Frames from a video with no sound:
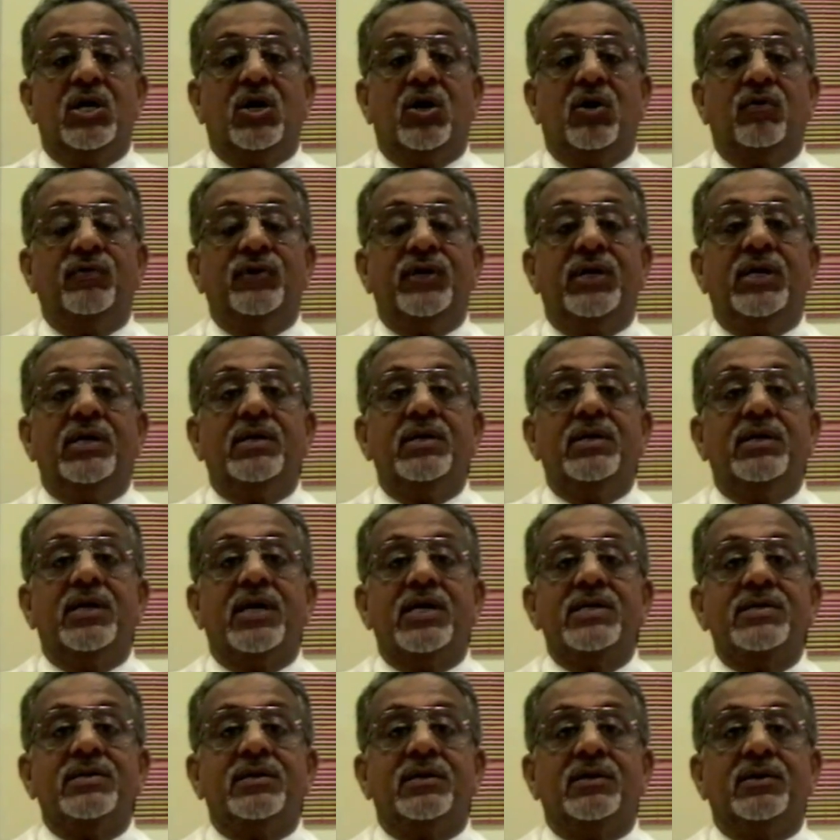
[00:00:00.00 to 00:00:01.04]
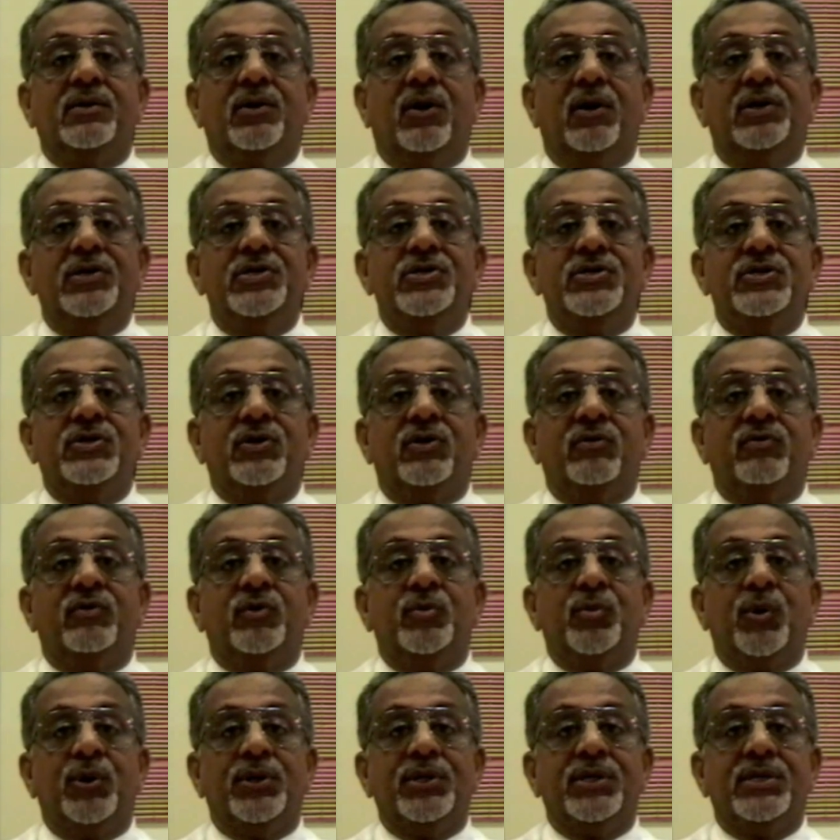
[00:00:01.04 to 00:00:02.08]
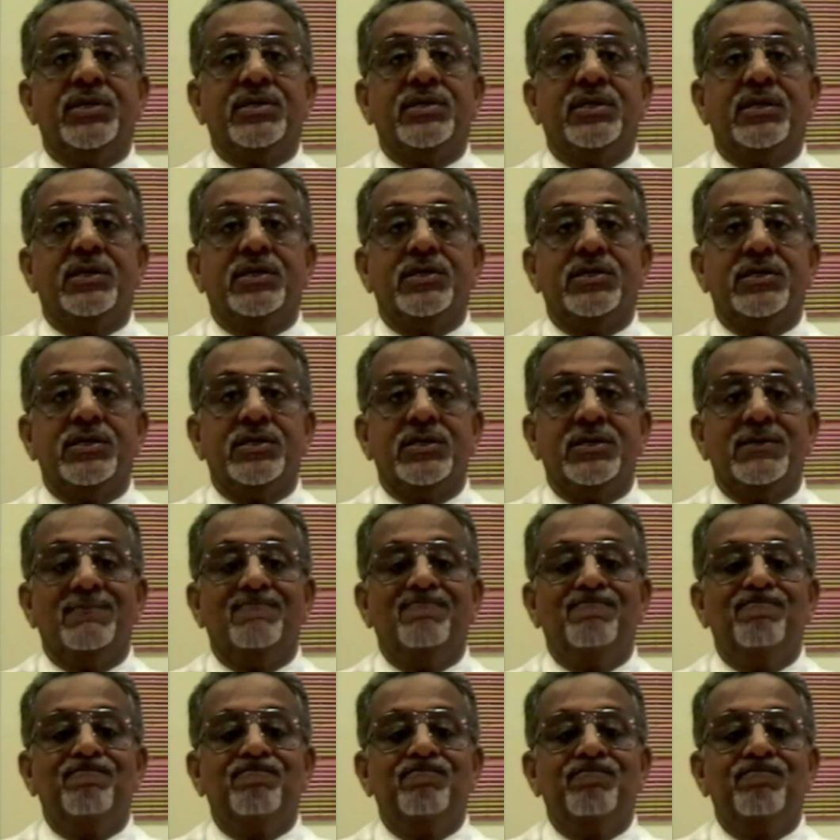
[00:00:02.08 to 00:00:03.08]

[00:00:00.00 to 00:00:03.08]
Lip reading: of the International College of Robotic Surgeons.